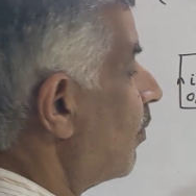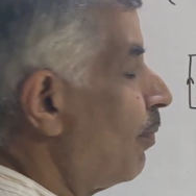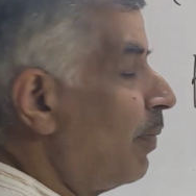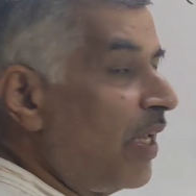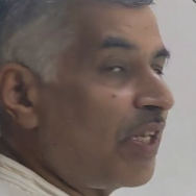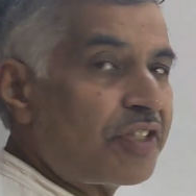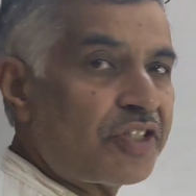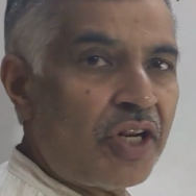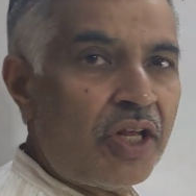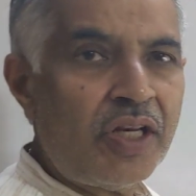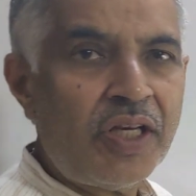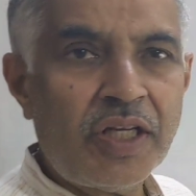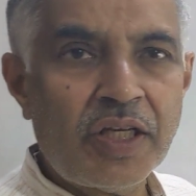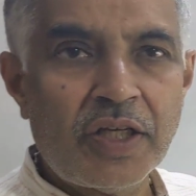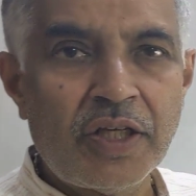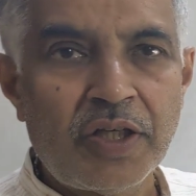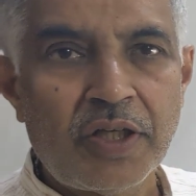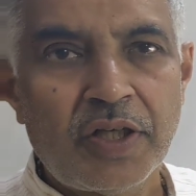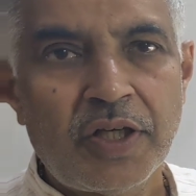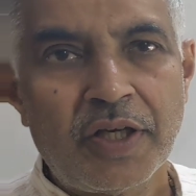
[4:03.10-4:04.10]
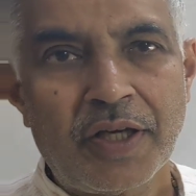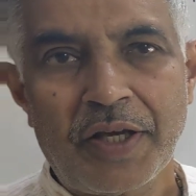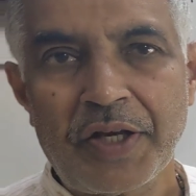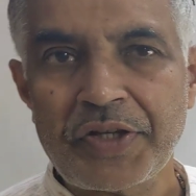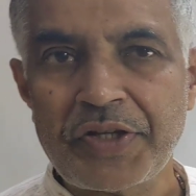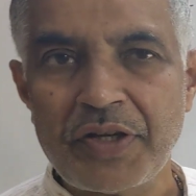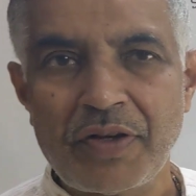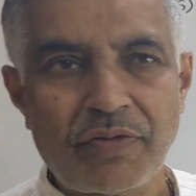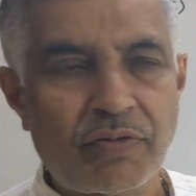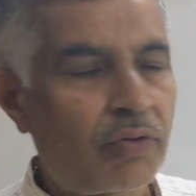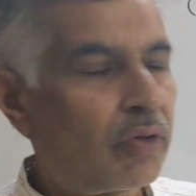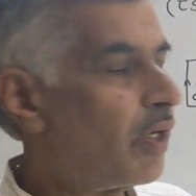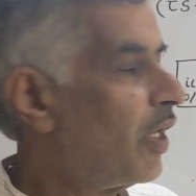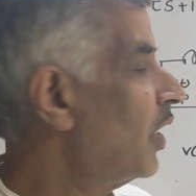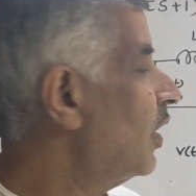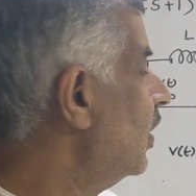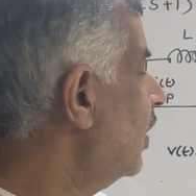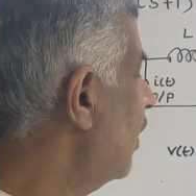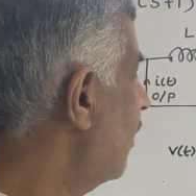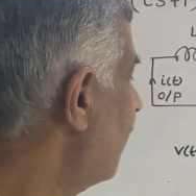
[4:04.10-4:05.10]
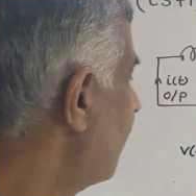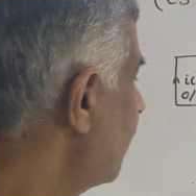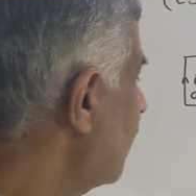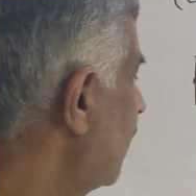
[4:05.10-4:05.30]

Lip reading: based on Kirchhoff's voltage law.